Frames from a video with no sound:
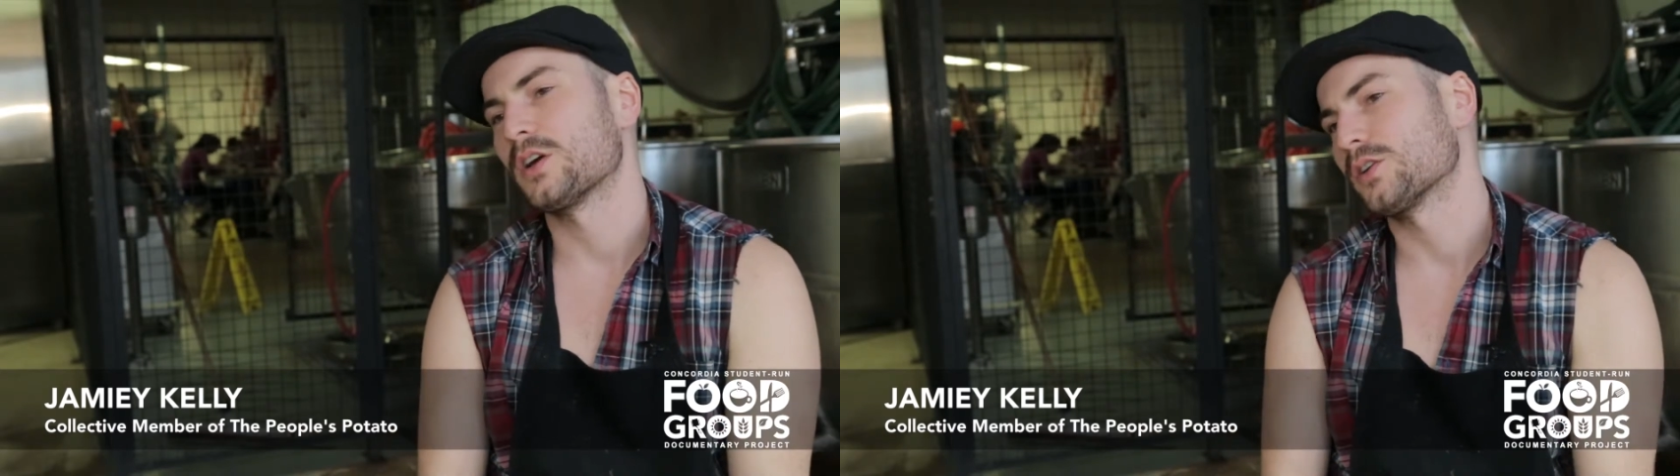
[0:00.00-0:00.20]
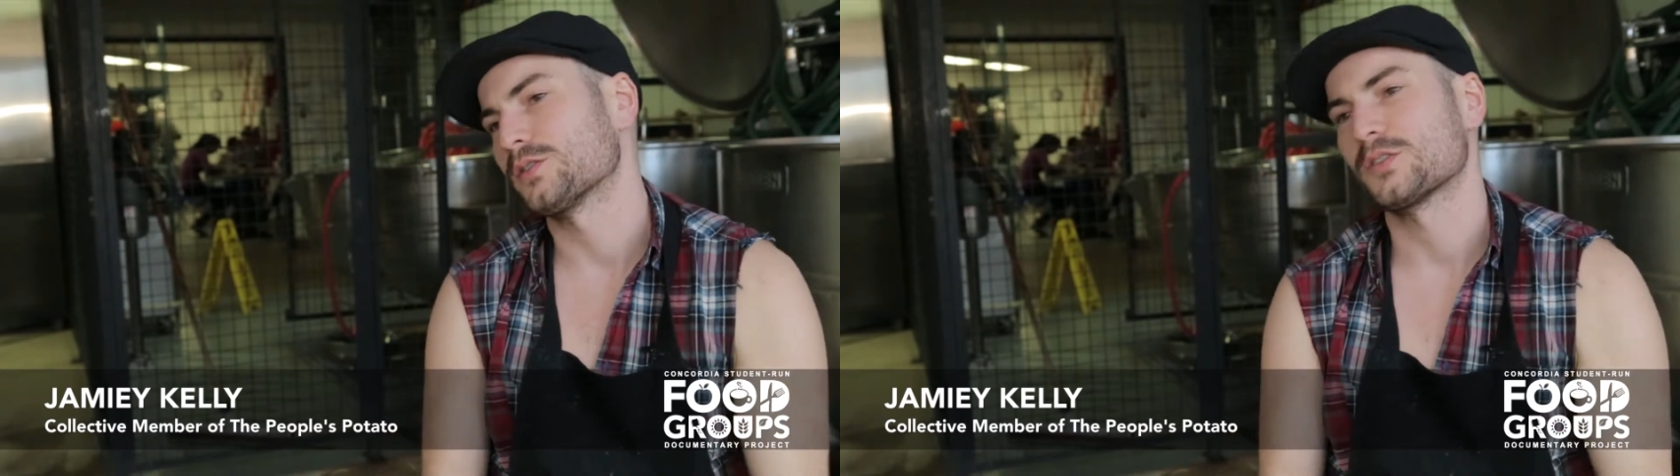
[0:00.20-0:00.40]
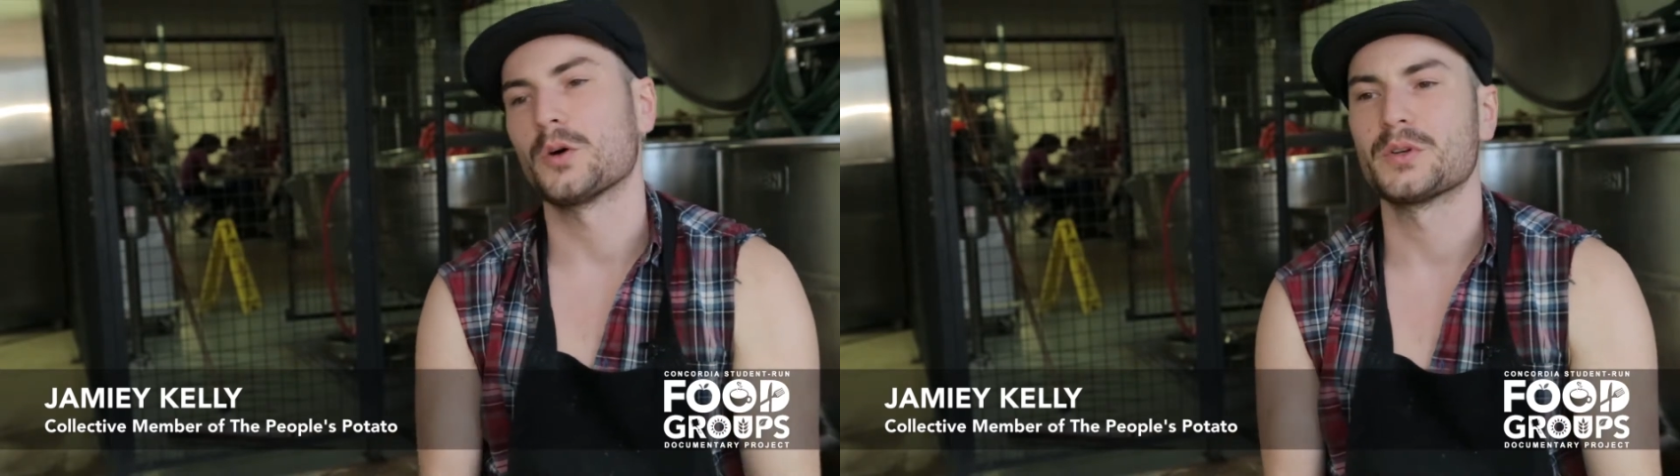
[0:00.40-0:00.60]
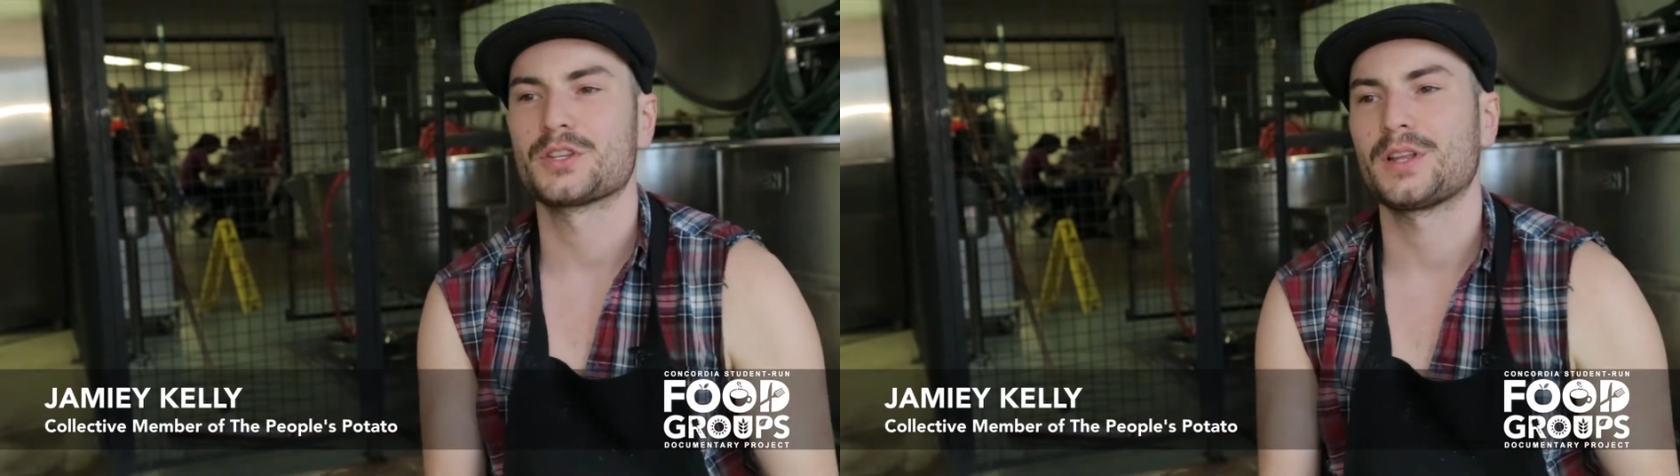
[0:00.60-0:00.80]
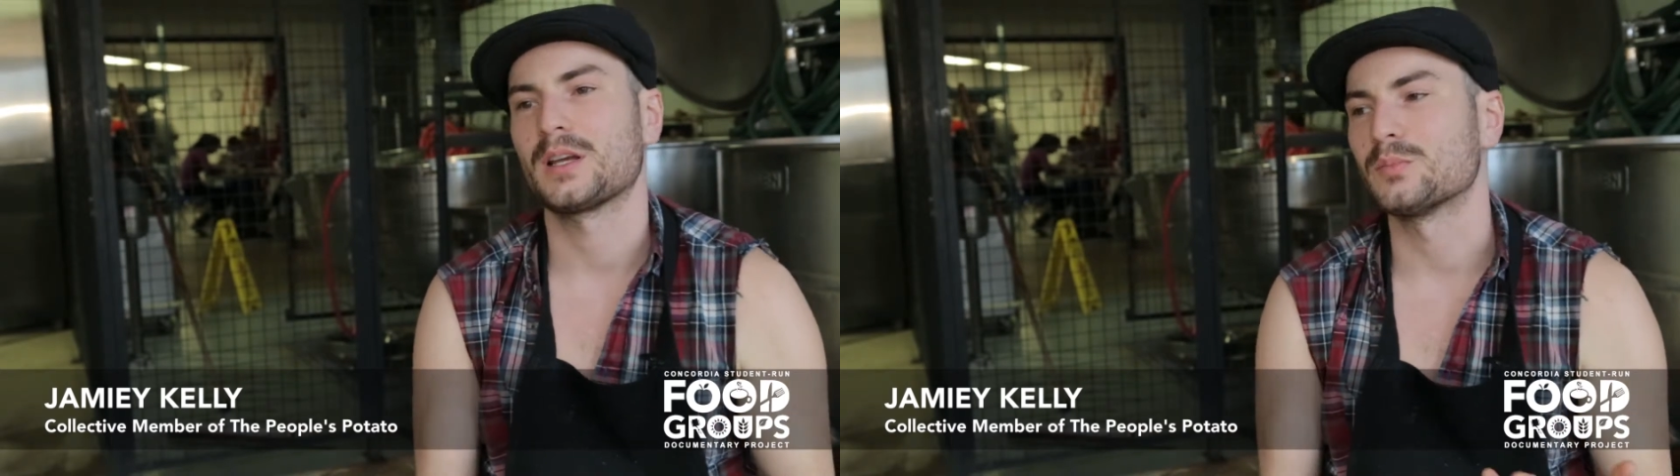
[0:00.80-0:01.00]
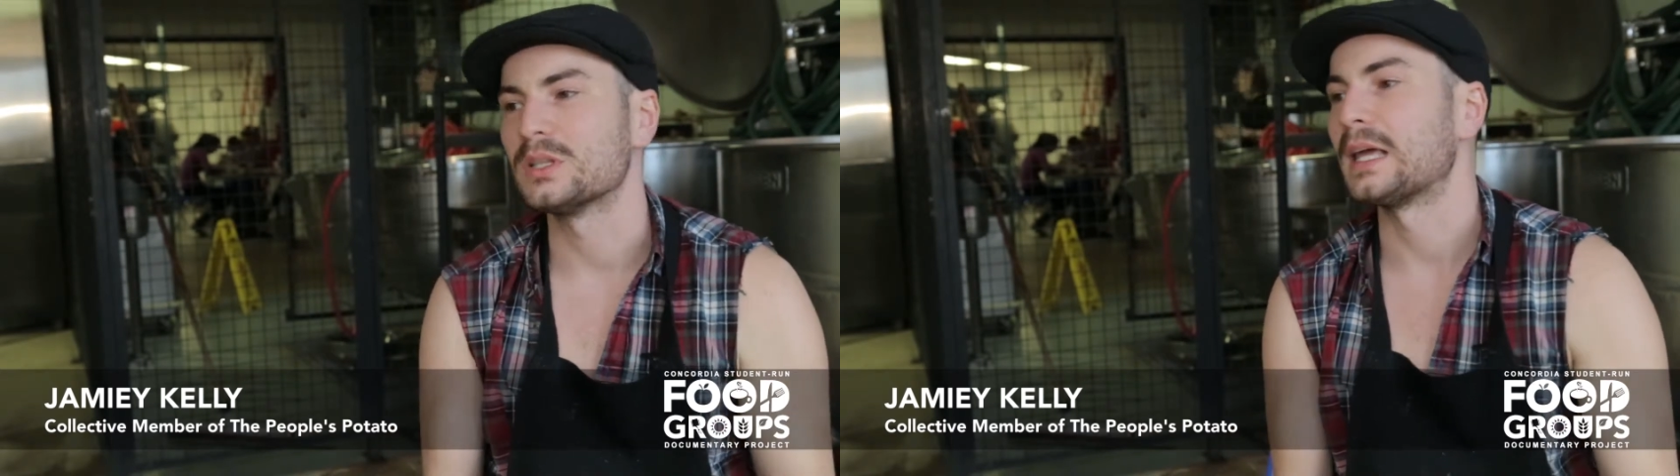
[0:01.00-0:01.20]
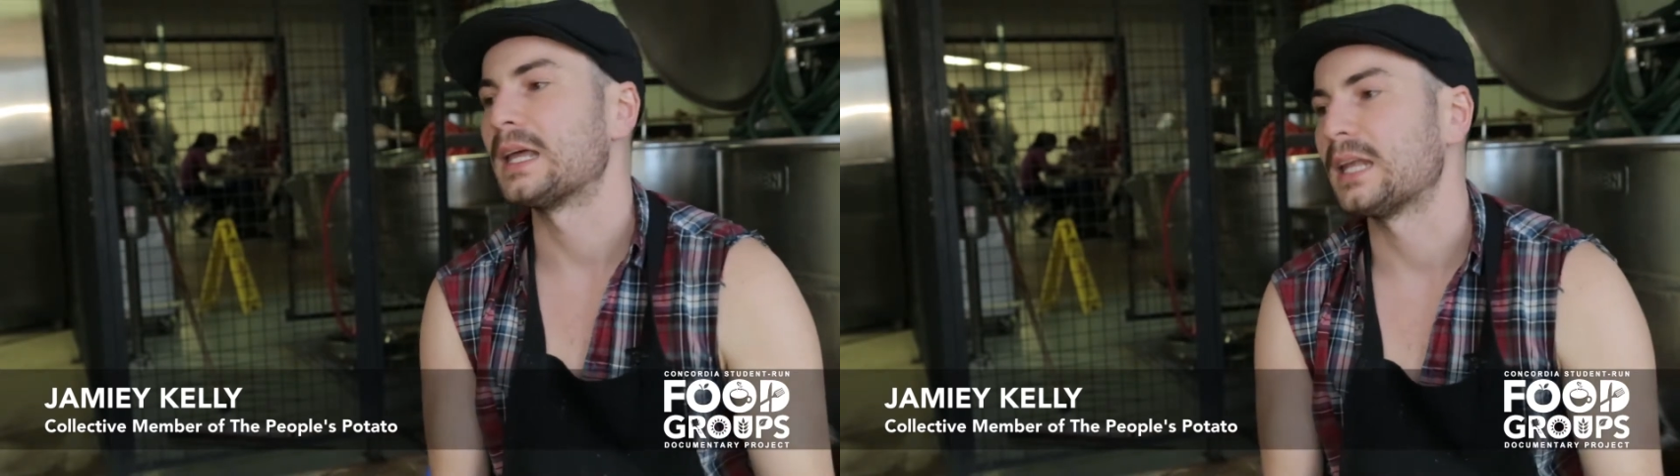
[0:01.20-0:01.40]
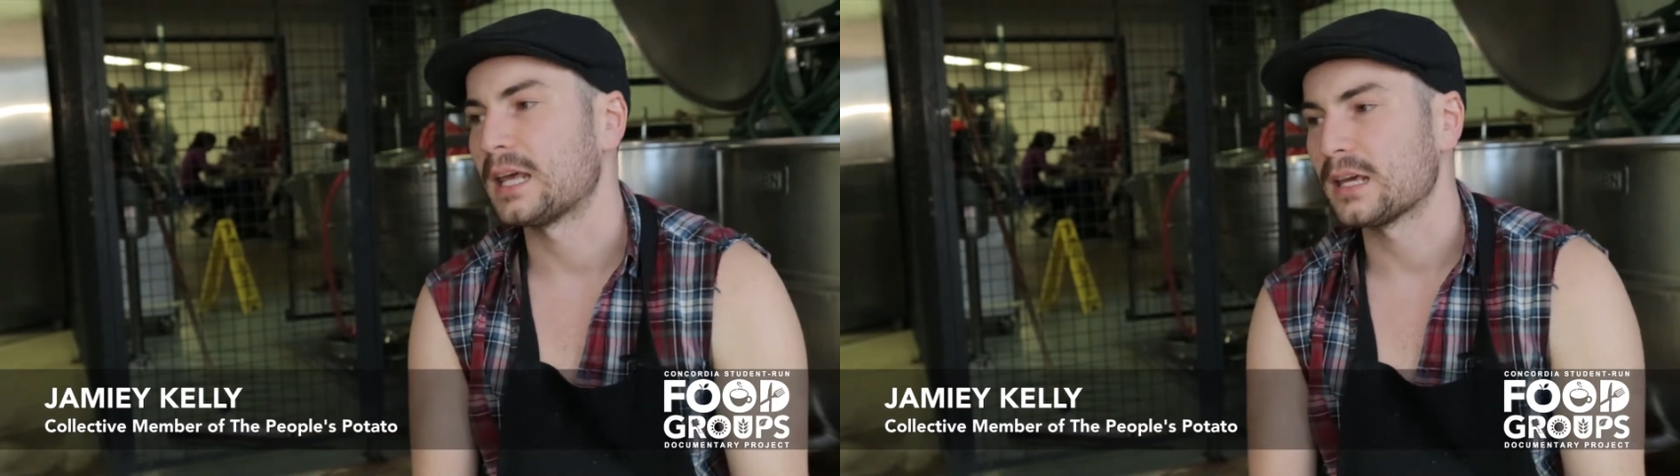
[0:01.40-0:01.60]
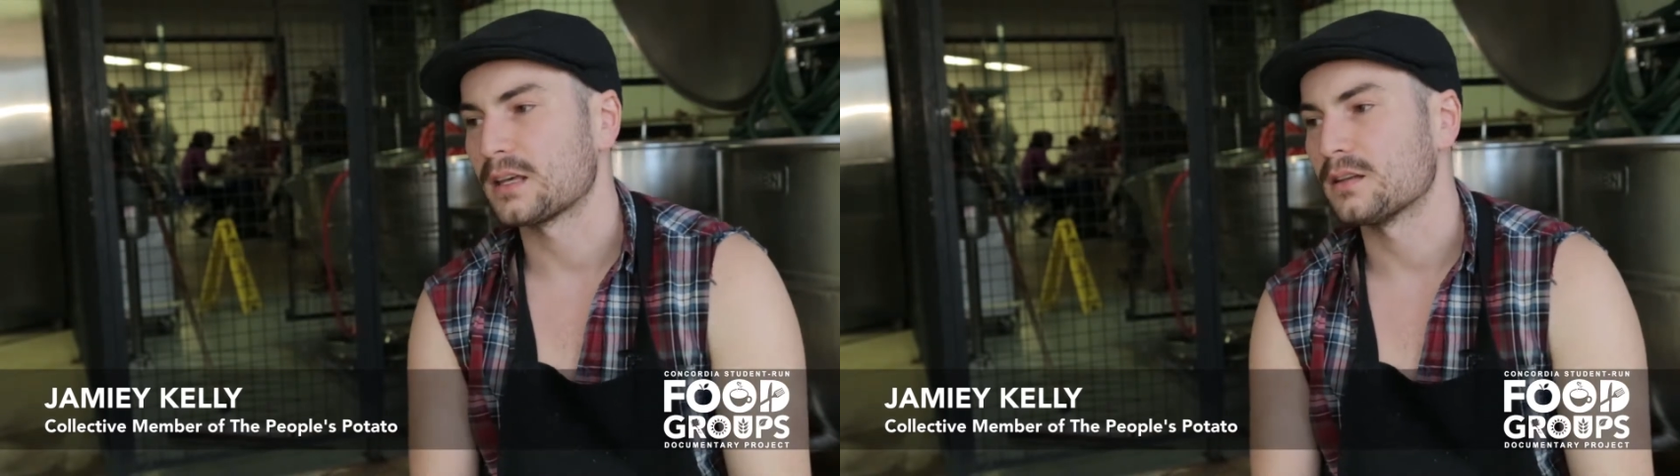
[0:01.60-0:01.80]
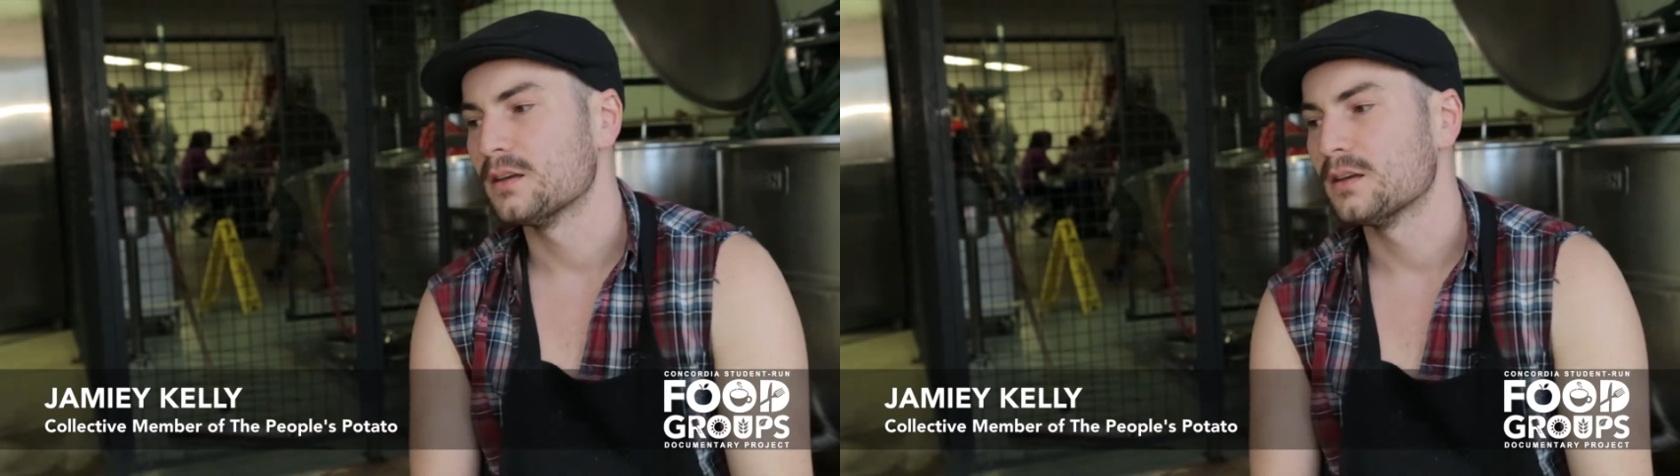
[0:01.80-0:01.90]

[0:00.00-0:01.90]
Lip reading: here go into like planning